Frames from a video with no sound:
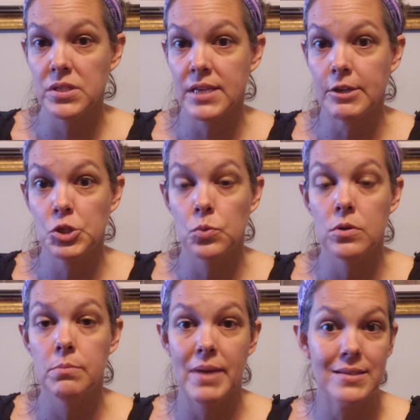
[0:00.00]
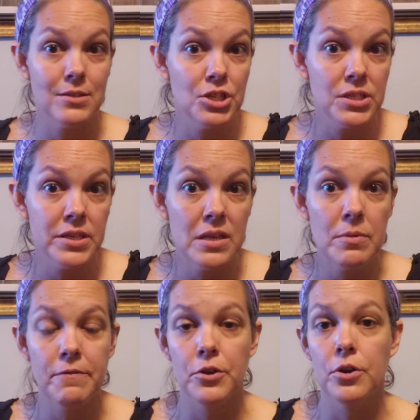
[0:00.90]
sexual messages in them
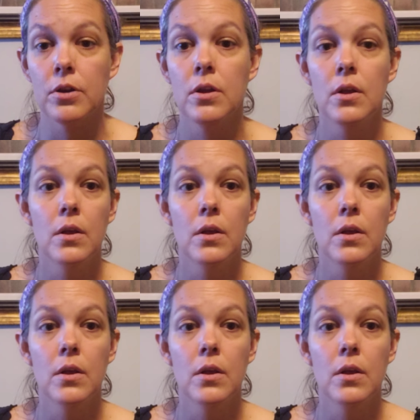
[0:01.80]
if you're